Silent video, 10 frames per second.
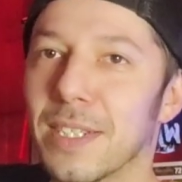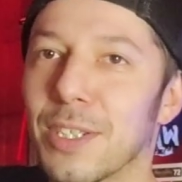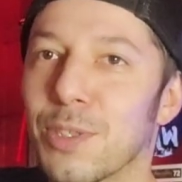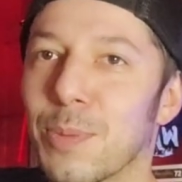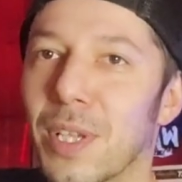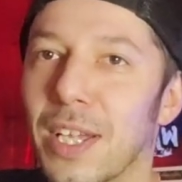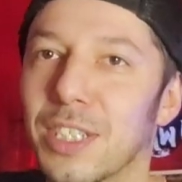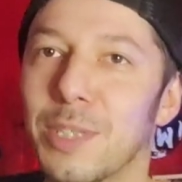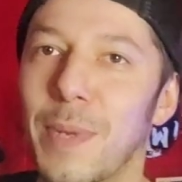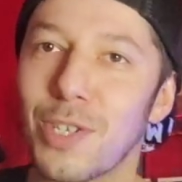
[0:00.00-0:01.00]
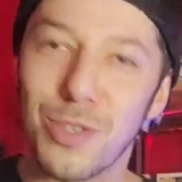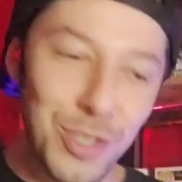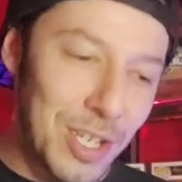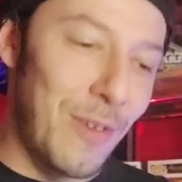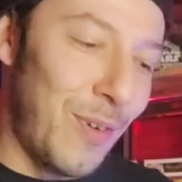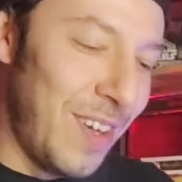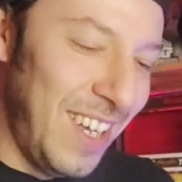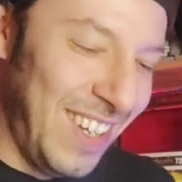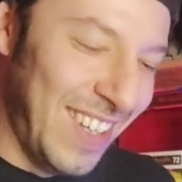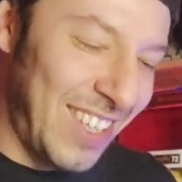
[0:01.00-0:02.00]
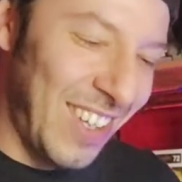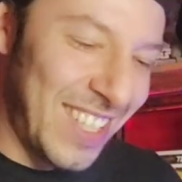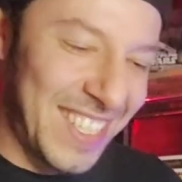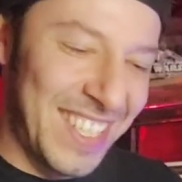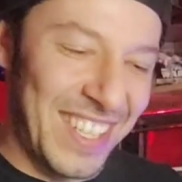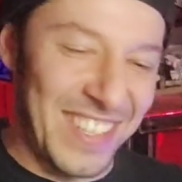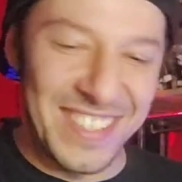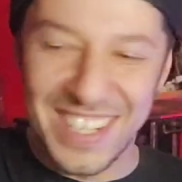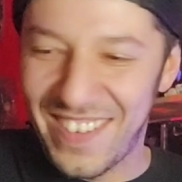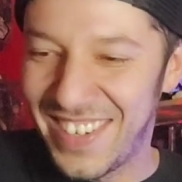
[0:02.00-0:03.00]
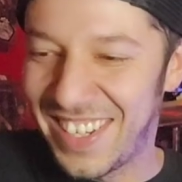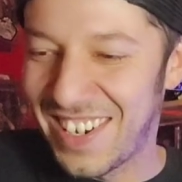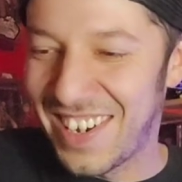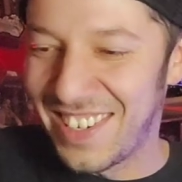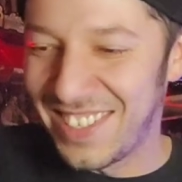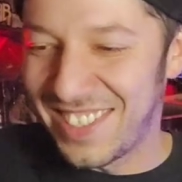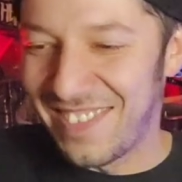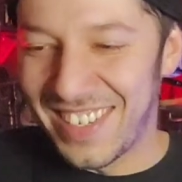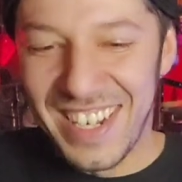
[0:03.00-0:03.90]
and this will be like the special shelf with all the stickers and everything on it or something.